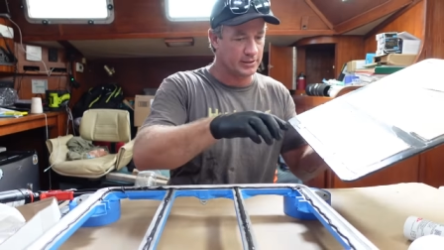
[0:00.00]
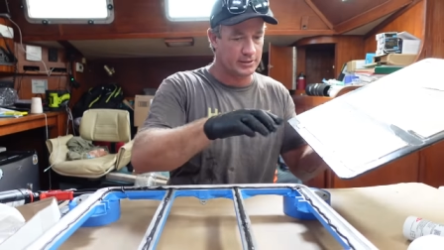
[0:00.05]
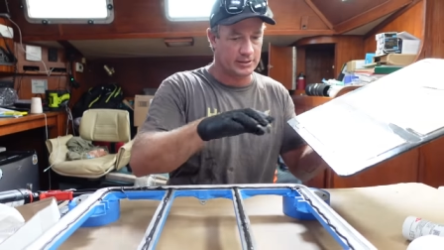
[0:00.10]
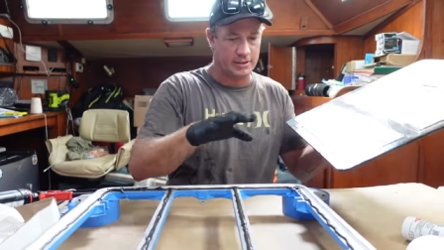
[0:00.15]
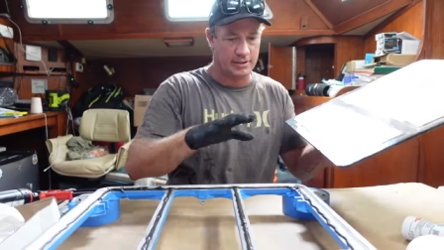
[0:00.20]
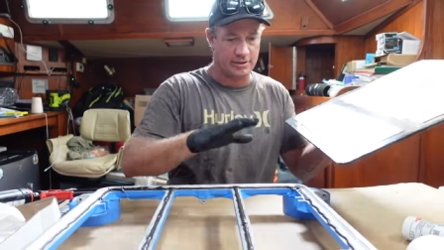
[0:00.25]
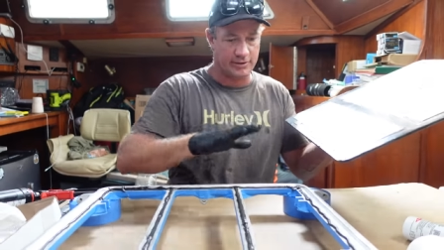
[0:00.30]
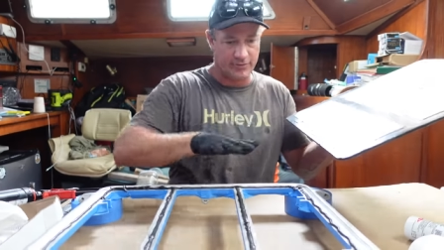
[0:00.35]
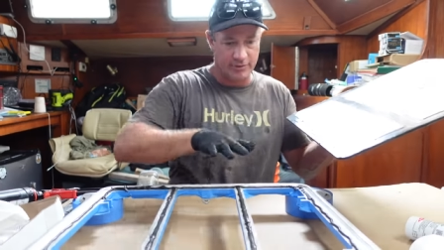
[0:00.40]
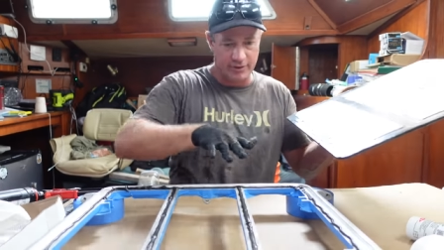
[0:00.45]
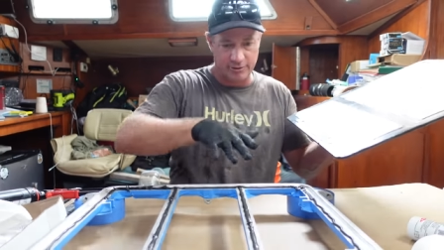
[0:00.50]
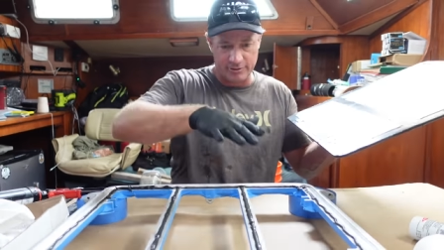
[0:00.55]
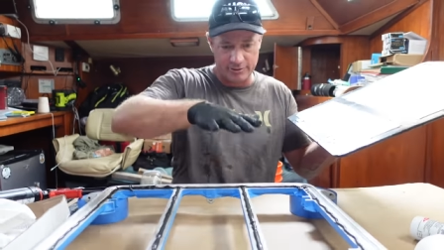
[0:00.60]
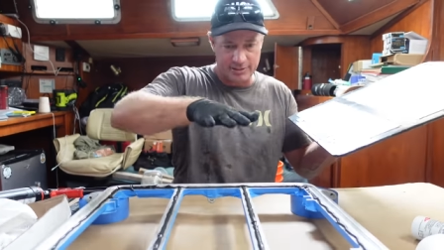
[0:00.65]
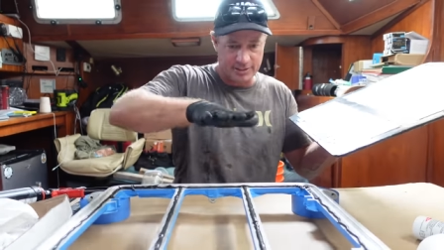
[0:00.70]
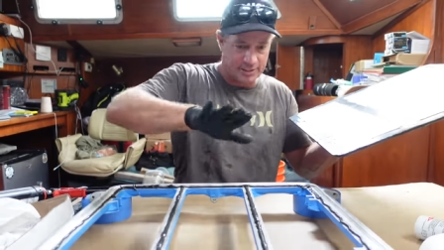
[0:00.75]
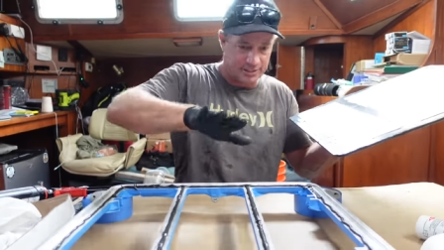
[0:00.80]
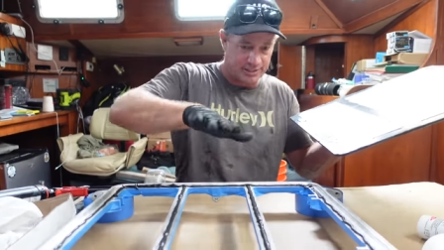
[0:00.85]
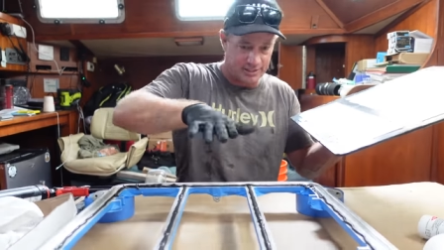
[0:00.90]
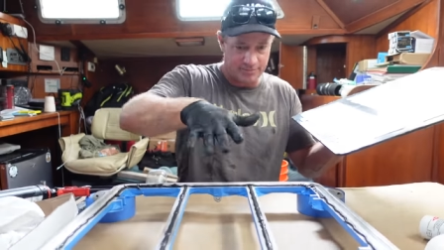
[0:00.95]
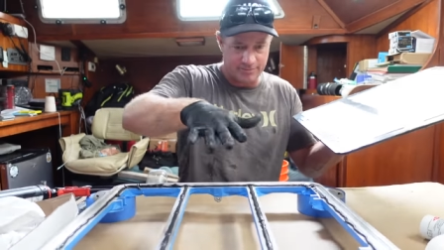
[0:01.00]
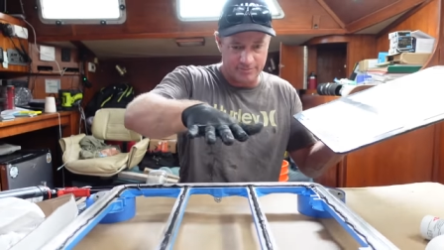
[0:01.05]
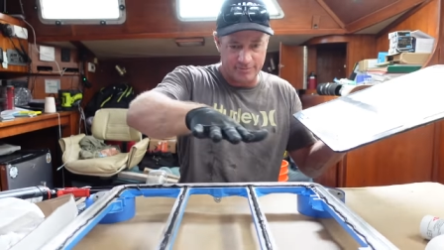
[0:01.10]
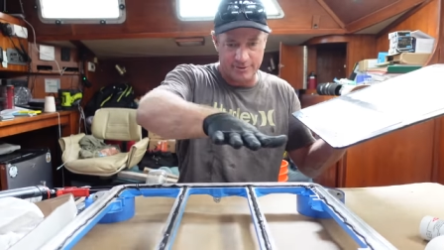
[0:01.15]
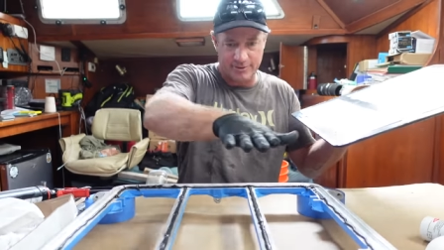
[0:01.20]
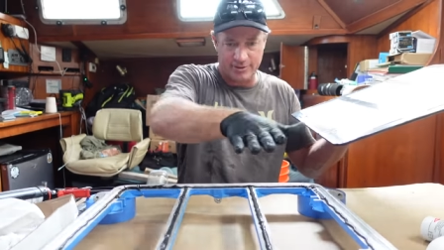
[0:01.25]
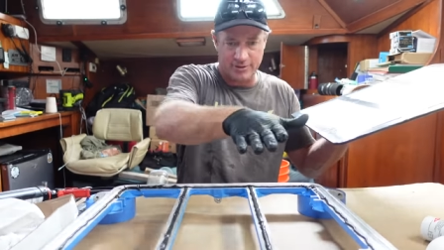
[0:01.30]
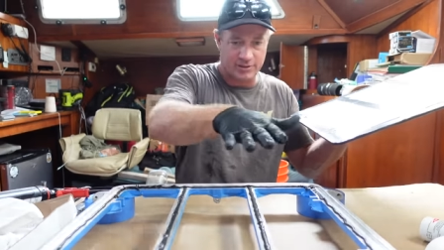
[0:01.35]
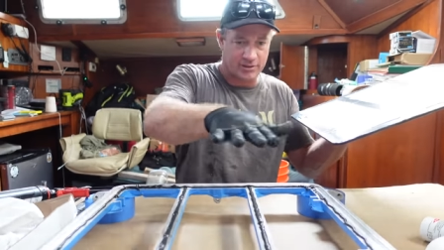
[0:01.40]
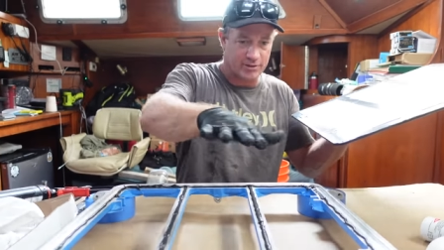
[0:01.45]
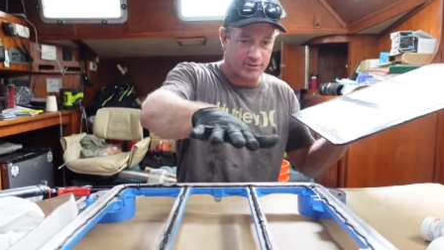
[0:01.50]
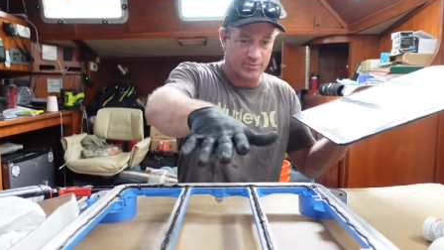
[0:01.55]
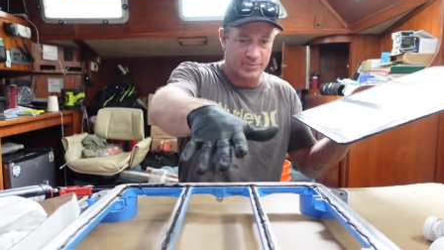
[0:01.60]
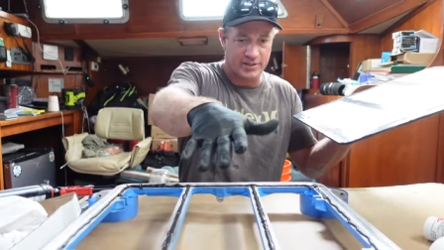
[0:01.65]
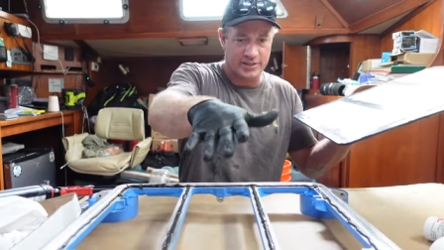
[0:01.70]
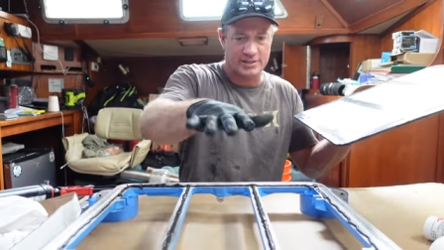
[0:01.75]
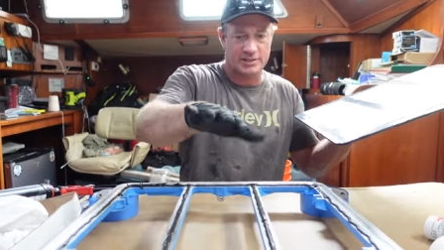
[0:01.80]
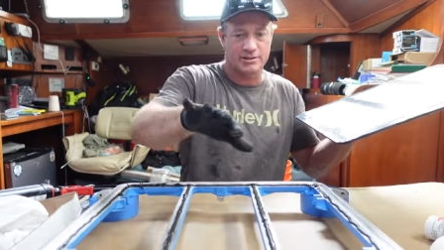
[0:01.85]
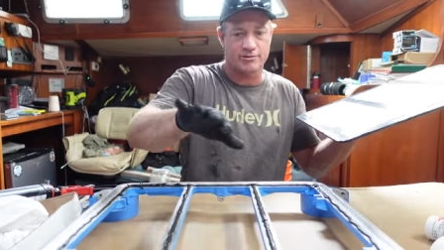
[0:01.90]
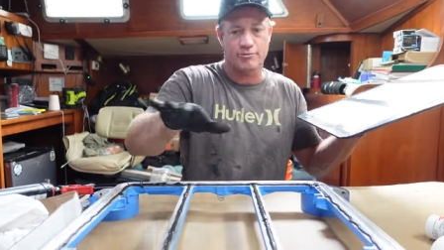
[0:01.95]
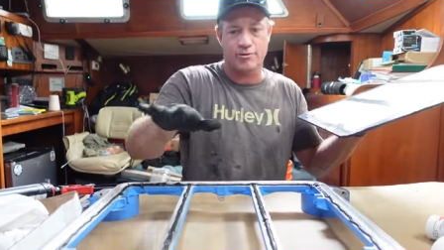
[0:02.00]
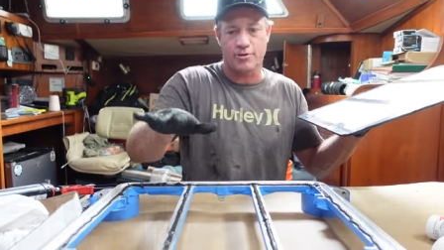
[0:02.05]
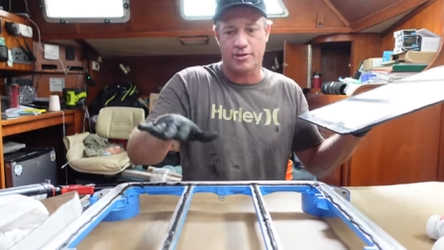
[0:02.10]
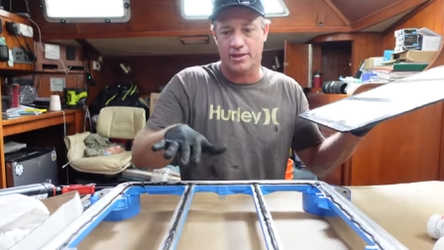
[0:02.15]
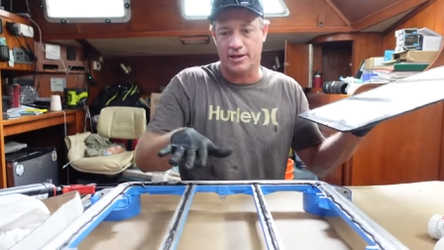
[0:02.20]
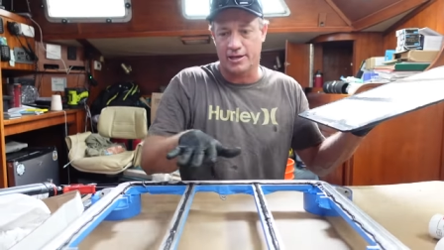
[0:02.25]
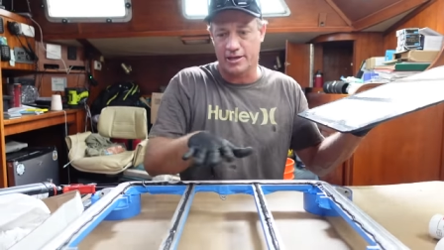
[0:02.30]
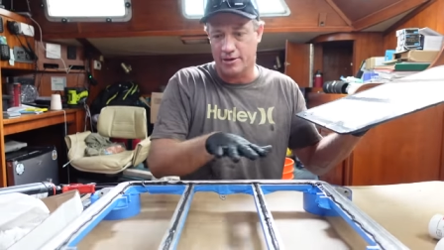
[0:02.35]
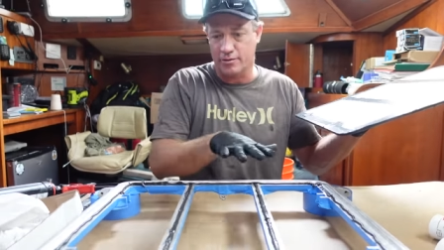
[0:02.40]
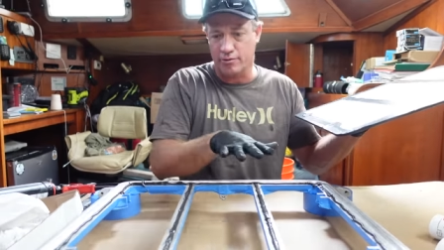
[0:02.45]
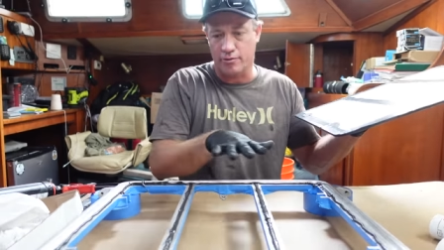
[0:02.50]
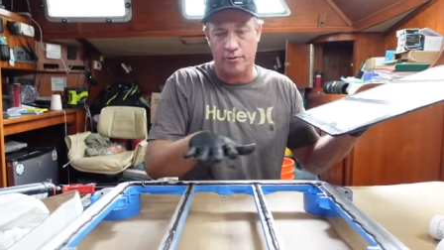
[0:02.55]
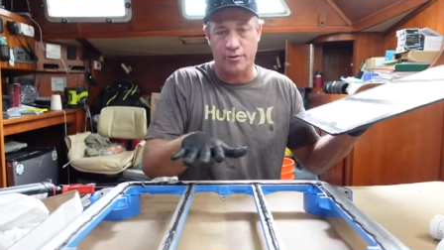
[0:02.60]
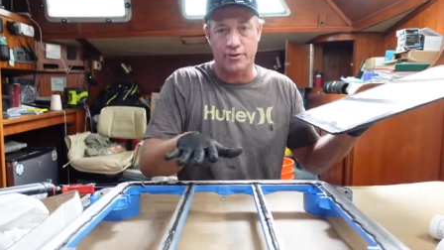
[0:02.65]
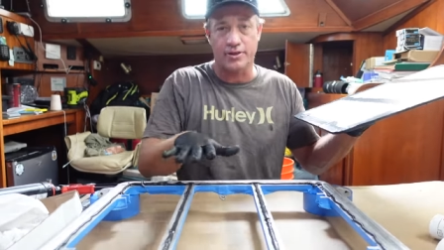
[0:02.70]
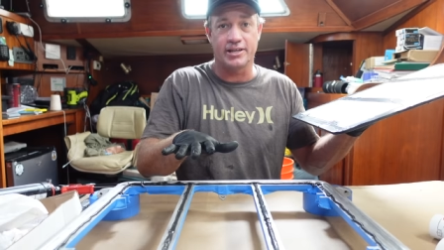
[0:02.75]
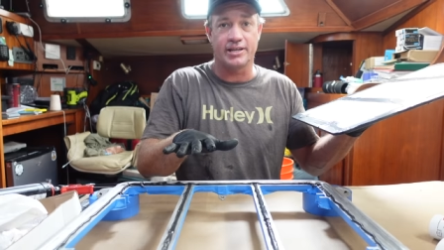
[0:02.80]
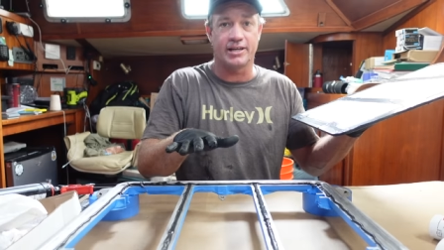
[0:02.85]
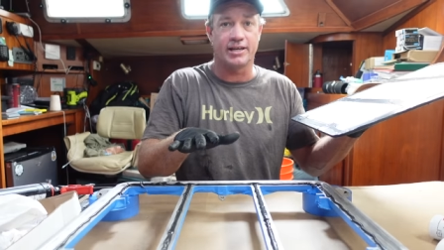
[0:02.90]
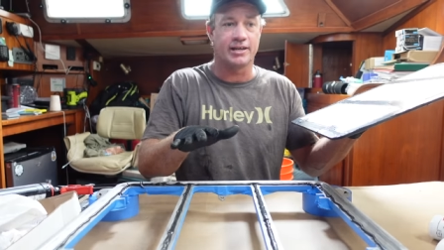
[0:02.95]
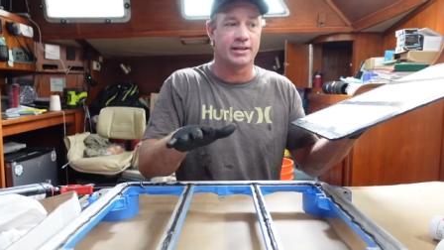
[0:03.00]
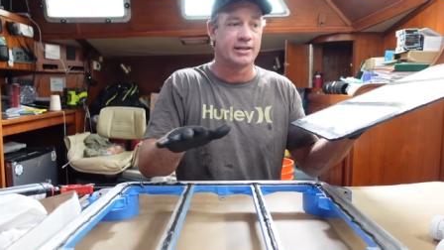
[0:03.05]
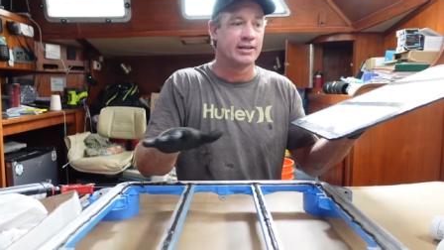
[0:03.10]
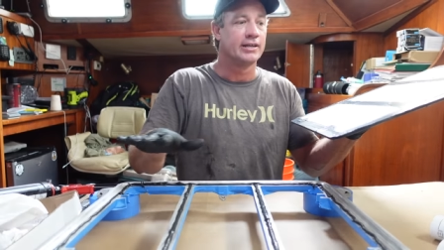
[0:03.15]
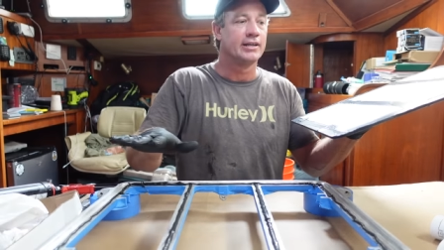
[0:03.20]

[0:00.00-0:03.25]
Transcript: so if there is any odd bits that were thicker or thinner,